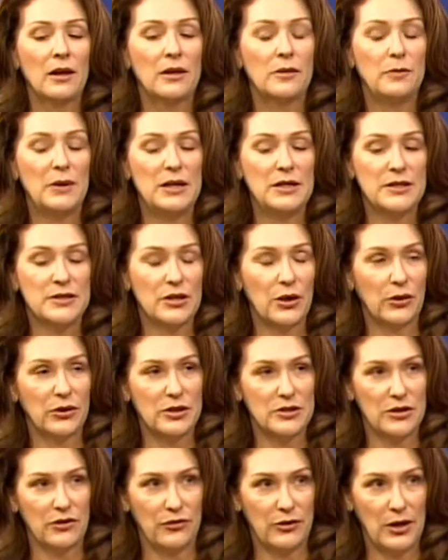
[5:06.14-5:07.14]
being sold
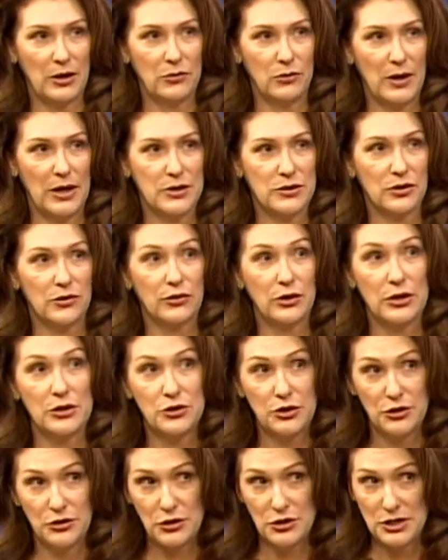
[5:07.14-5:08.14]
as a fundraiser for the
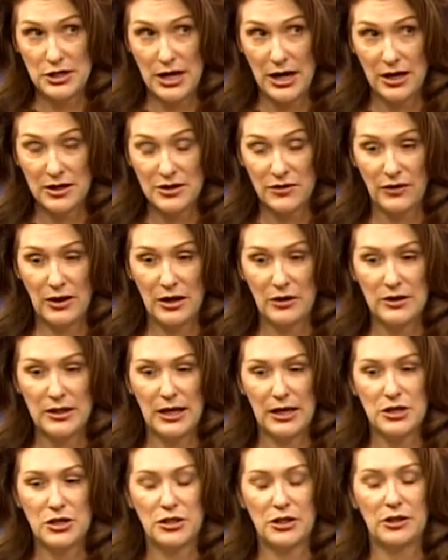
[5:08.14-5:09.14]
Junior Jazz
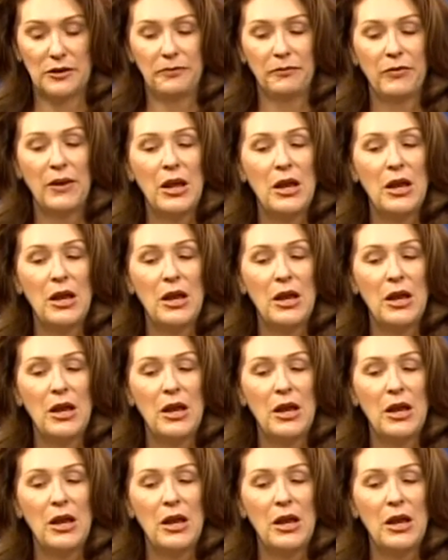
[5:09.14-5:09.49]
Foundation.